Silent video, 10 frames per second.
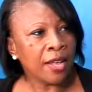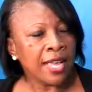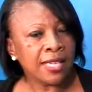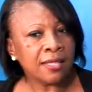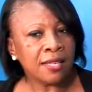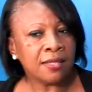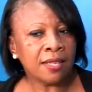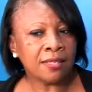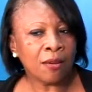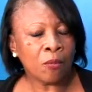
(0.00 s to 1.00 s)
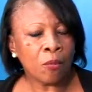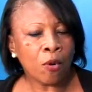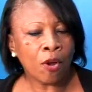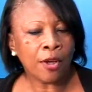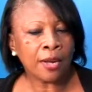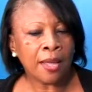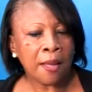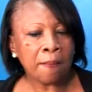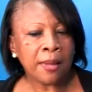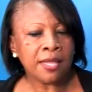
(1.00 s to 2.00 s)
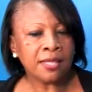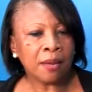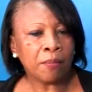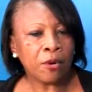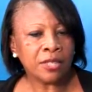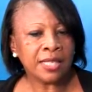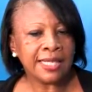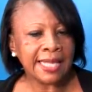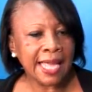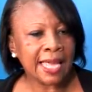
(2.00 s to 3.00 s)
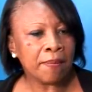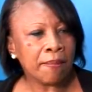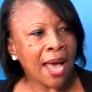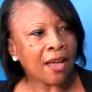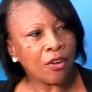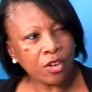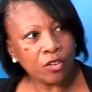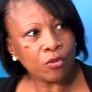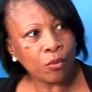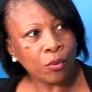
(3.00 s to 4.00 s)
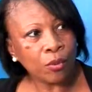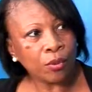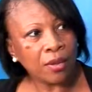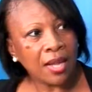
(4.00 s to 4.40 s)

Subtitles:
It's a word based on person taking back control